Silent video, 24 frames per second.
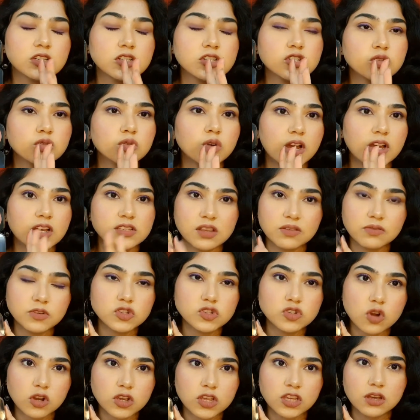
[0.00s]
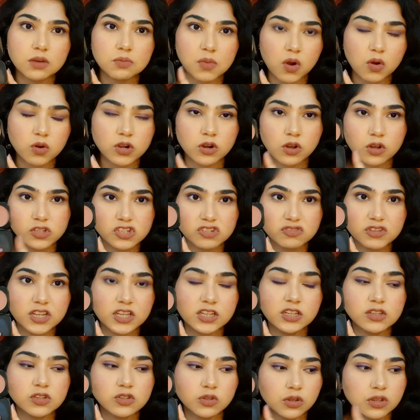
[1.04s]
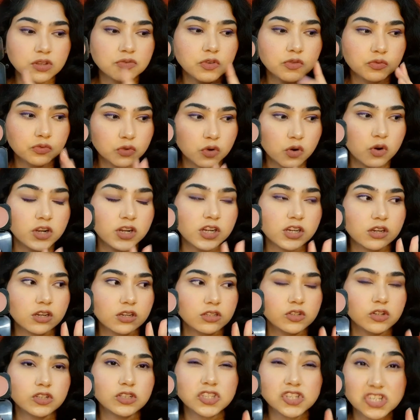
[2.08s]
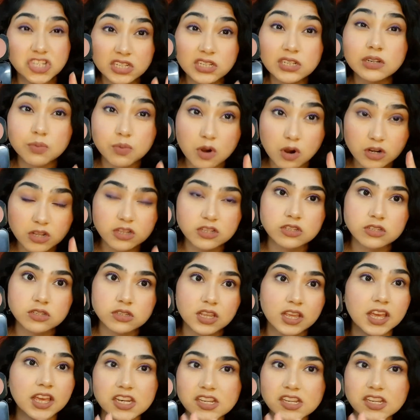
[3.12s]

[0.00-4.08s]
so as I was talking about longevity, so if you want your cheek products,